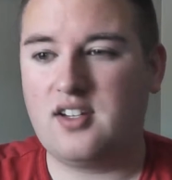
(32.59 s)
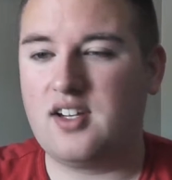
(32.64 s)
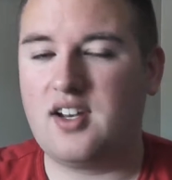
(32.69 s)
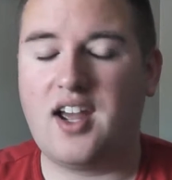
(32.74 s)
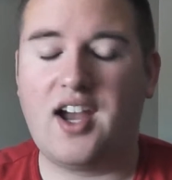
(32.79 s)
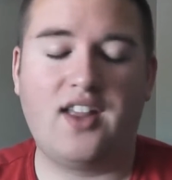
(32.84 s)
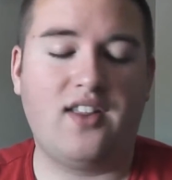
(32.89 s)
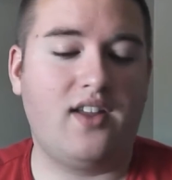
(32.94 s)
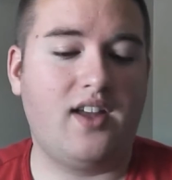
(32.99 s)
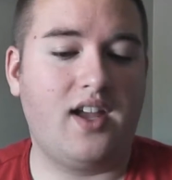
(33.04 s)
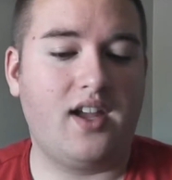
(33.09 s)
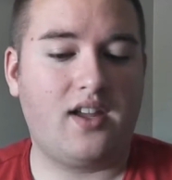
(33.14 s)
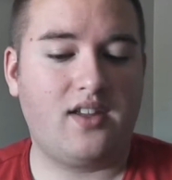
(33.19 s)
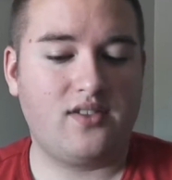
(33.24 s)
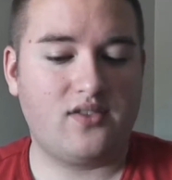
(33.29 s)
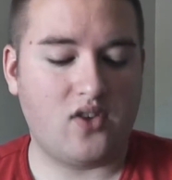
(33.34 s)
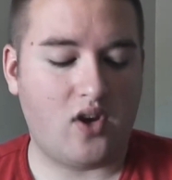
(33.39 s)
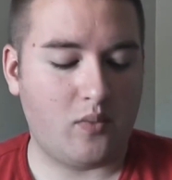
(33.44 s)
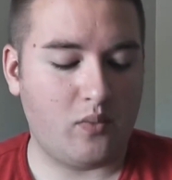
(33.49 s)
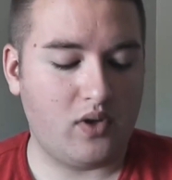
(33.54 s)
Did not like.
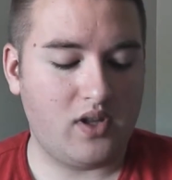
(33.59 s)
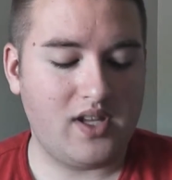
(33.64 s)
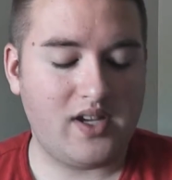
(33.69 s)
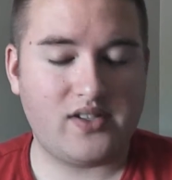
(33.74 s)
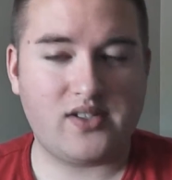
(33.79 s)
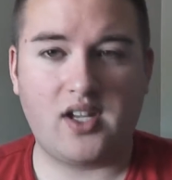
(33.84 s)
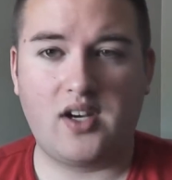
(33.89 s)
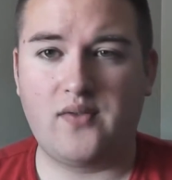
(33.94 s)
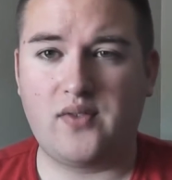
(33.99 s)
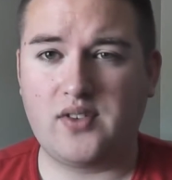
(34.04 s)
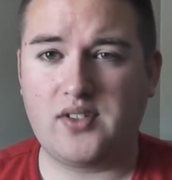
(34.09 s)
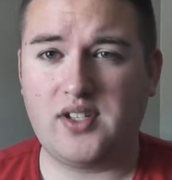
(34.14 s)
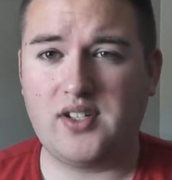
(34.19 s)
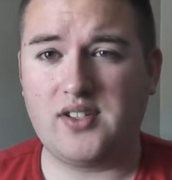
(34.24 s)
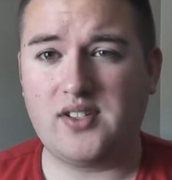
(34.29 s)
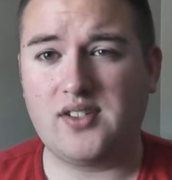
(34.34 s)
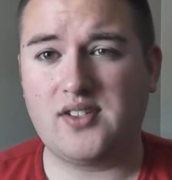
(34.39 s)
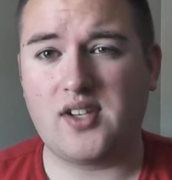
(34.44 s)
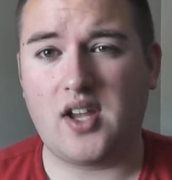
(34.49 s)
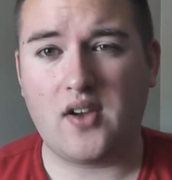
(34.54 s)
So I'm really excited for
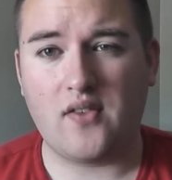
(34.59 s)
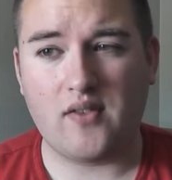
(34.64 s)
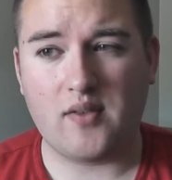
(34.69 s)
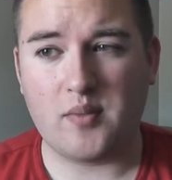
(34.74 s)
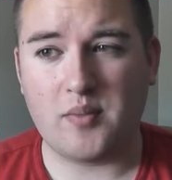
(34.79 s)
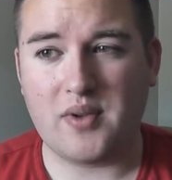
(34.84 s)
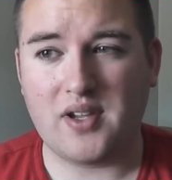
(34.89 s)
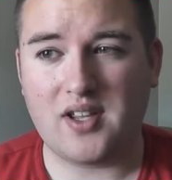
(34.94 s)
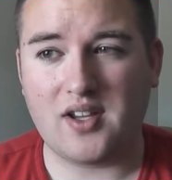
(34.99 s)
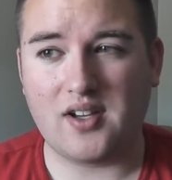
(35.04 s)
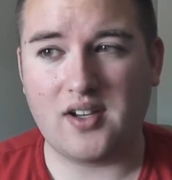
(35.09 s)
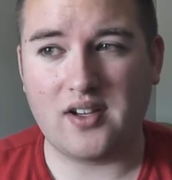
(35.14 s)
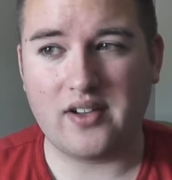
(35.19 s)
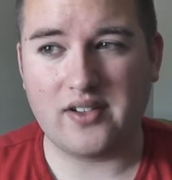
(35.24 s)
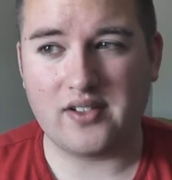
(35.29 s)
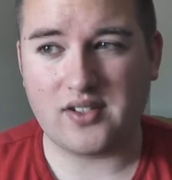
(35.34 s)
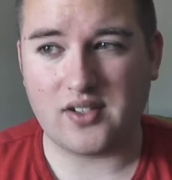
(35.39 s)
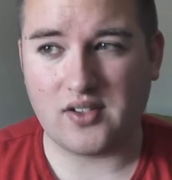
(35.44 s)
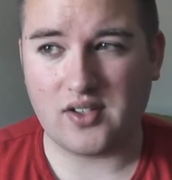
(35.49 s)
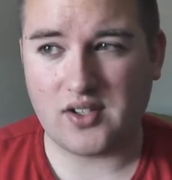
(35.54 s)
Season 7
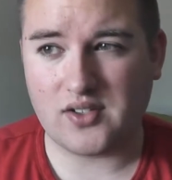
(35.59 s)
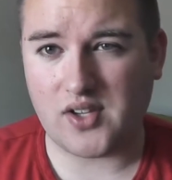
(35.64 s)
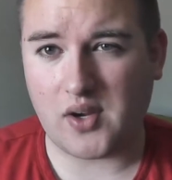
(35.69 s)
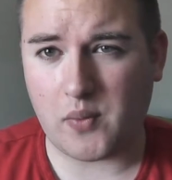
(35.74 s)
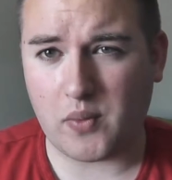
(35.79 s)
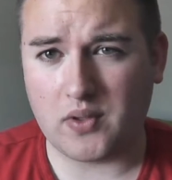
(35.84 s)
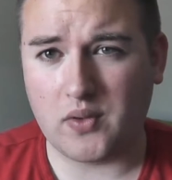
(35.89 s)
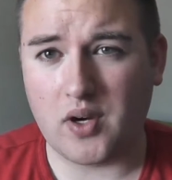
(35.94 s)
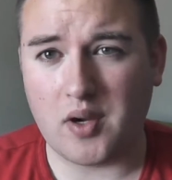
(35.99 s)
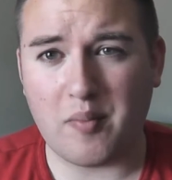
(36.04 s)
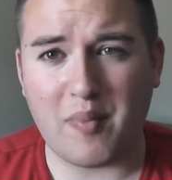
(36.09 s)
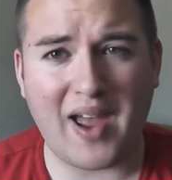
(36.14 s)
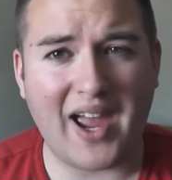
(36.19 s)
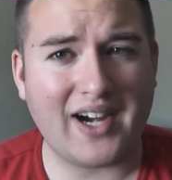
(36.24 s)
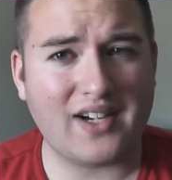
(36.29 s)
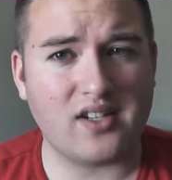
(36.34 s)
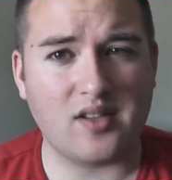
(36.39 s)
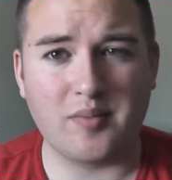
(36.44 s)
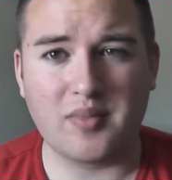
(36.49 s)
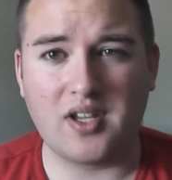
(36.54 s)
because it looks like we're going
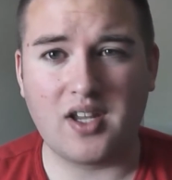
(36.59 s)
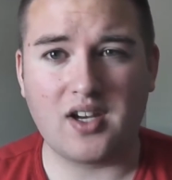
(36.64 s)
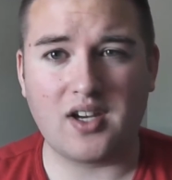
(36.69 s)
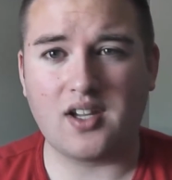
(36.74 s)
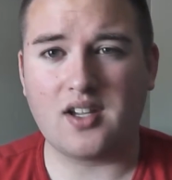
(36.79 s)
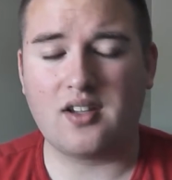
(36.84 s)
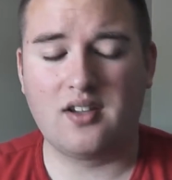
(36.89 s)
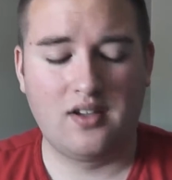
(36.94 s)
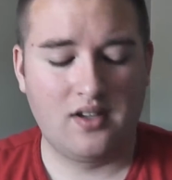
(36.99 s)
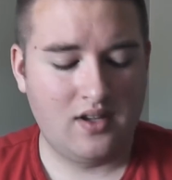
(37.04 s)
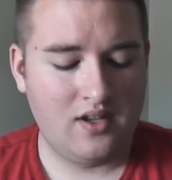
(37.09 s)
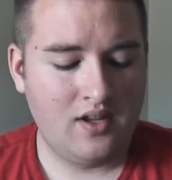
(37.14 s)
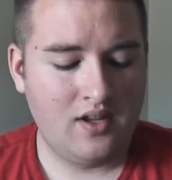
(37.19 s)
back to the beginning.